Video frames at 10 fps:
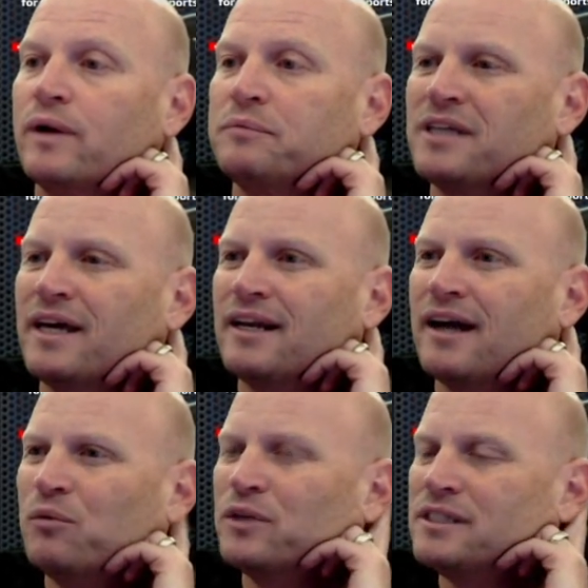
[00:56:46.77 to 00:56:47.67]
website and
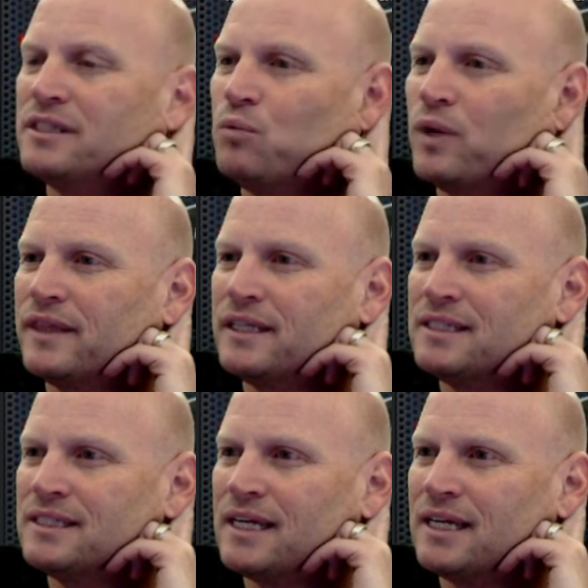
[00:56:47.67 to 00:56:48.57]
I want to see what
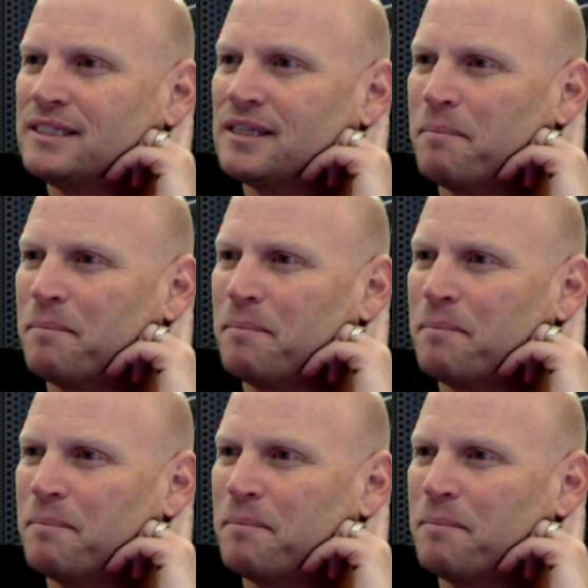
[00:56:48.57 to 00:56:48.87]
this says